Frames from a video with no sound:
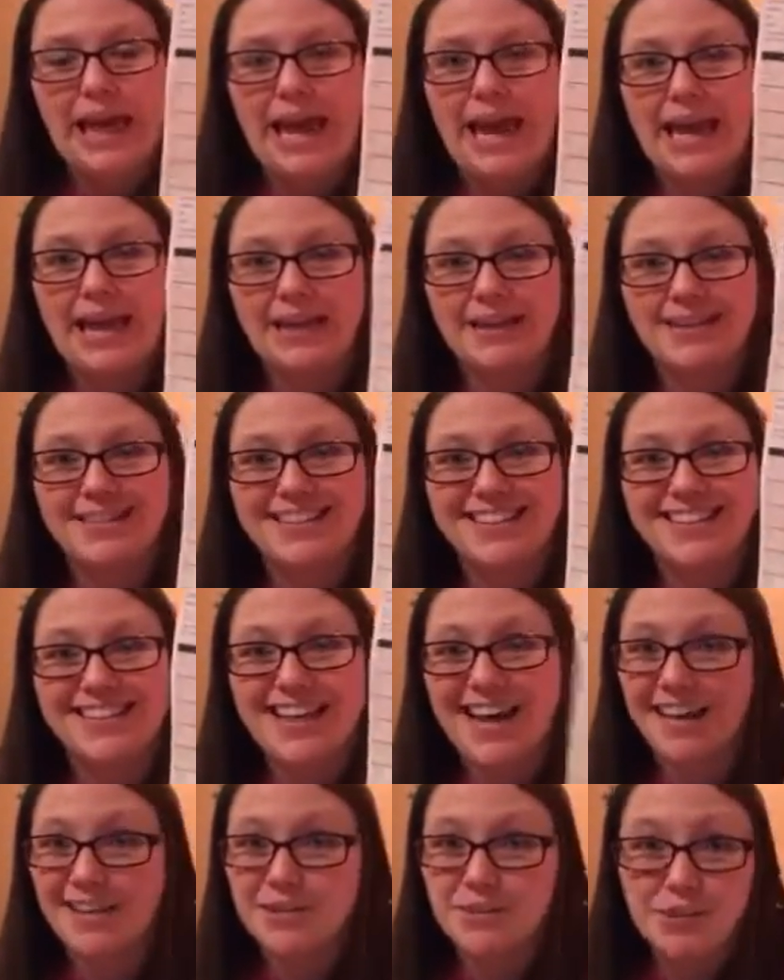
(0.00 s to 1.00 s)
And
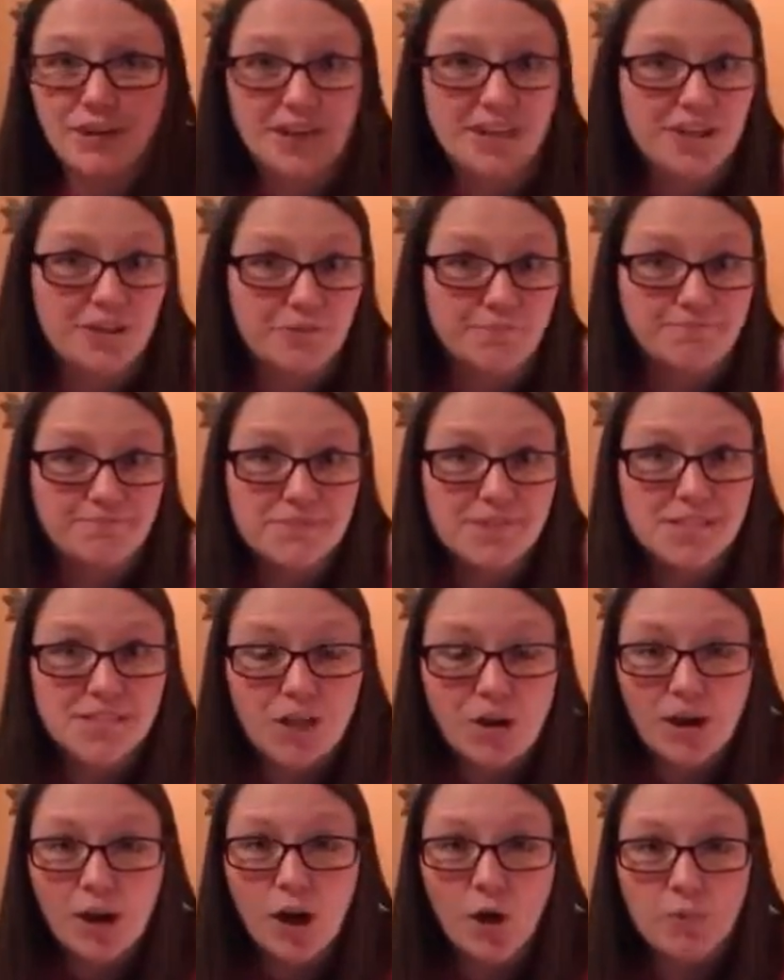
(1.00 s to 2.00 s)
that is what I do.
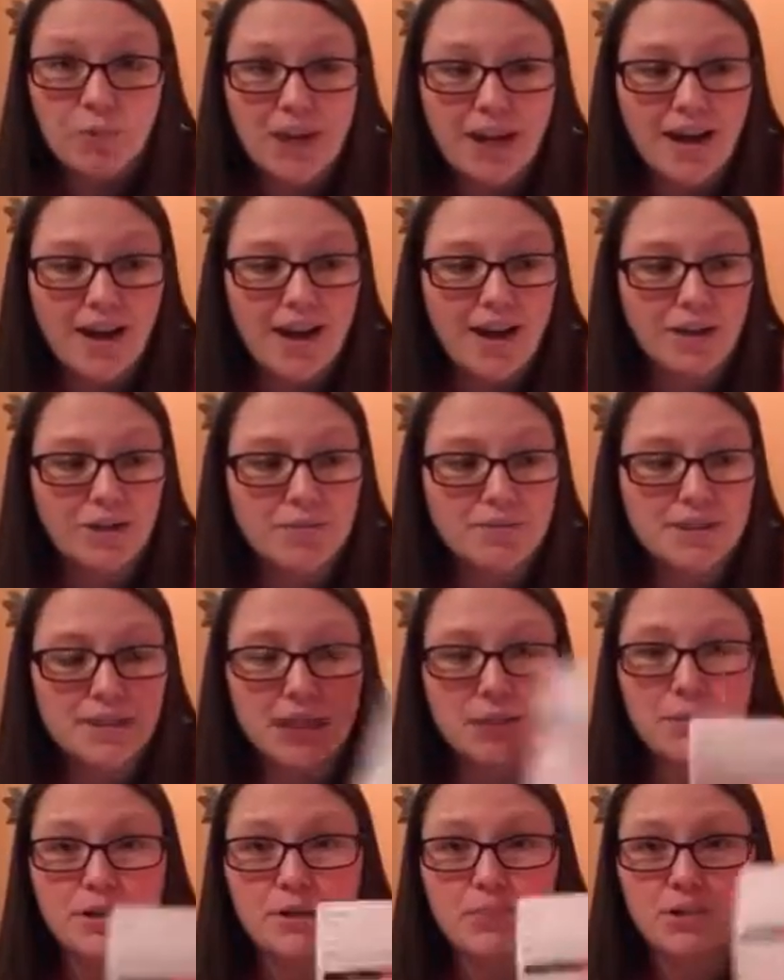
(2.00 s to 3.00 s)
So I hope that helps.
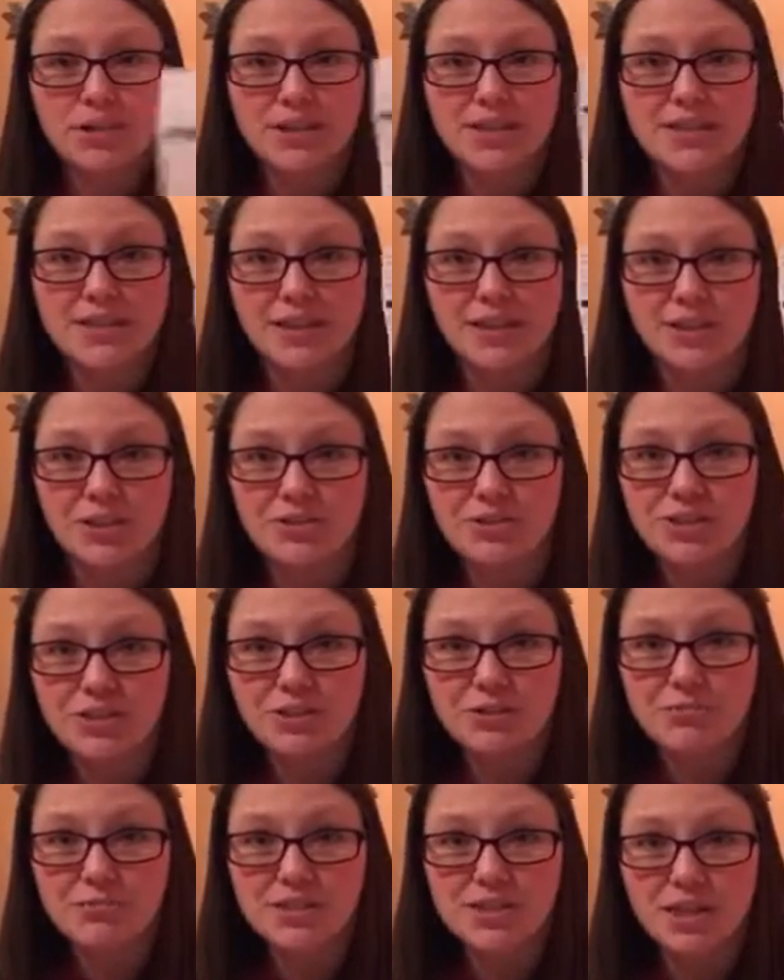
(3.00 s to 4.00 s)
I'm going to put this on
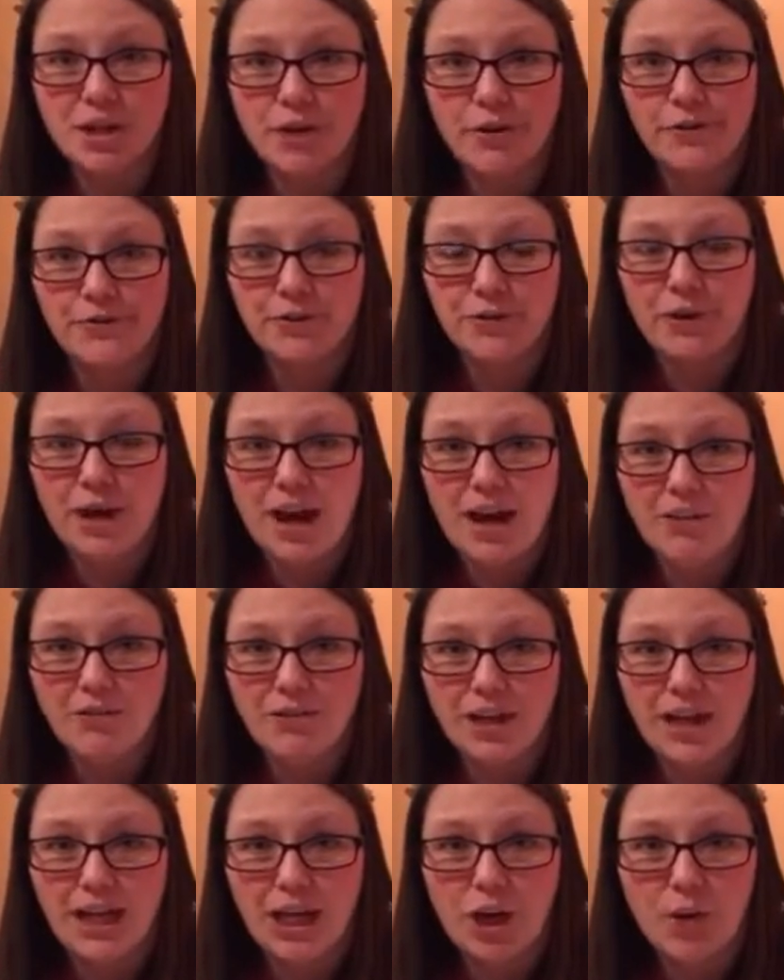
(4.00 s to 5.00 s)
YouTube. So if you have
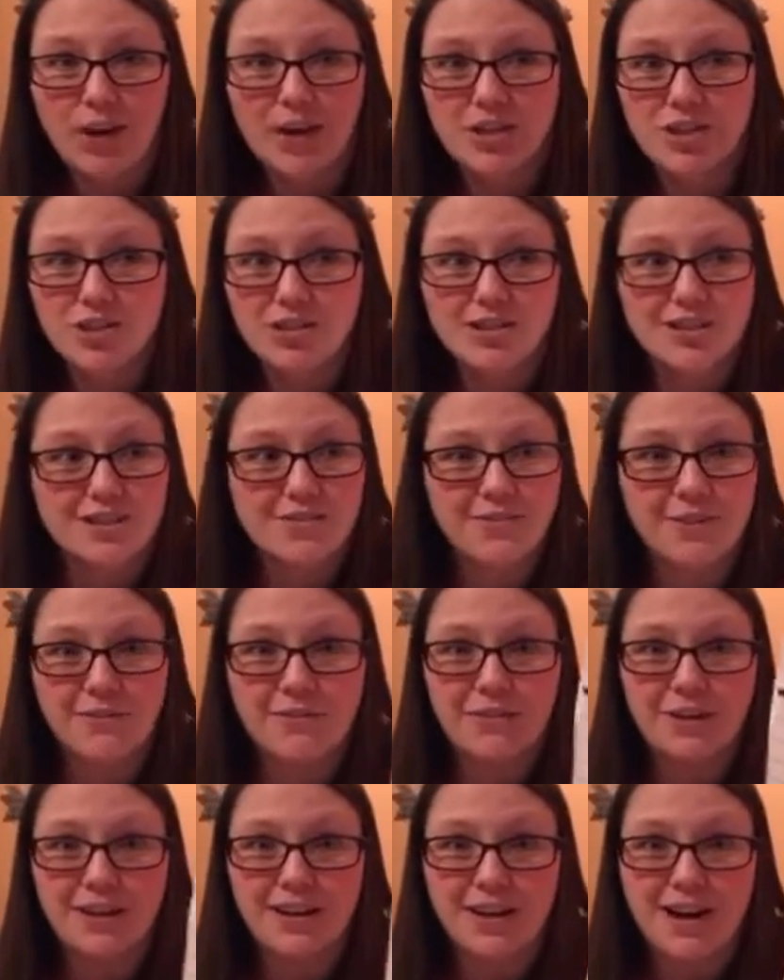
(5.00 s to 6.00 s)
any questions, feel
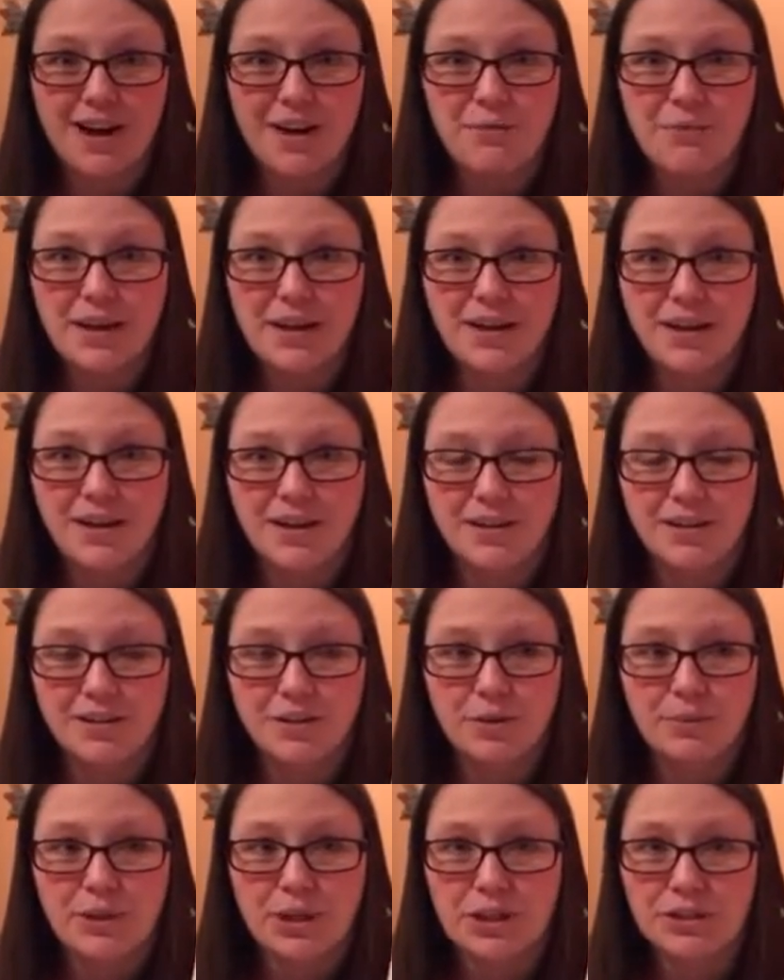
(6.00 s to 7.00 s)
free to comment
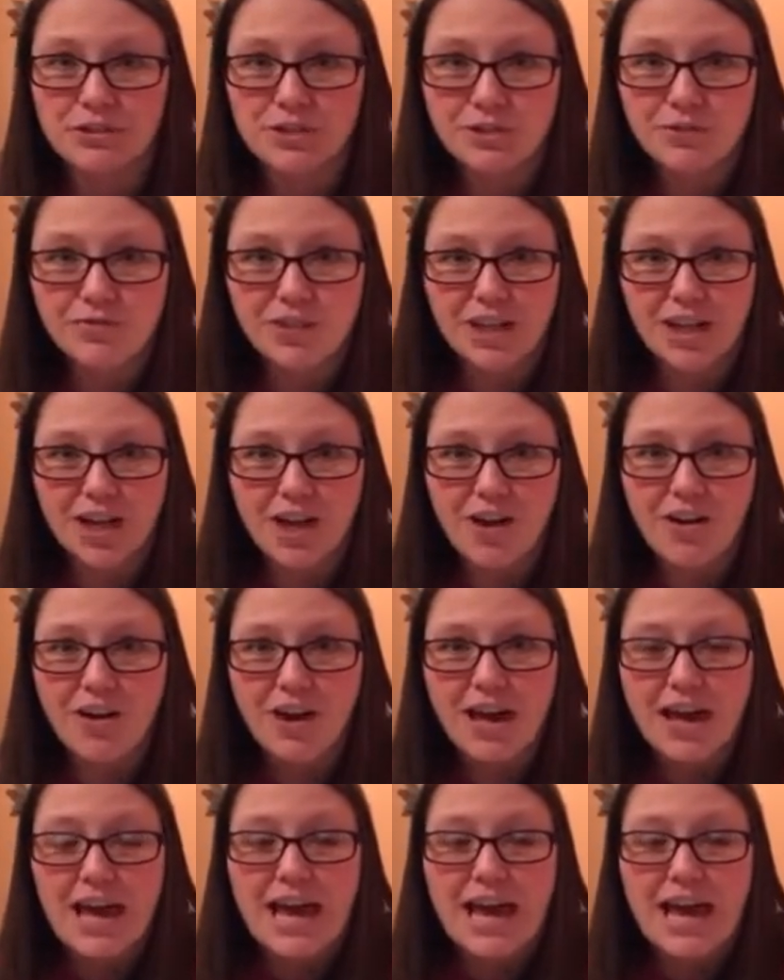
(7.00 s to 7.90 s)
under my YouTube video.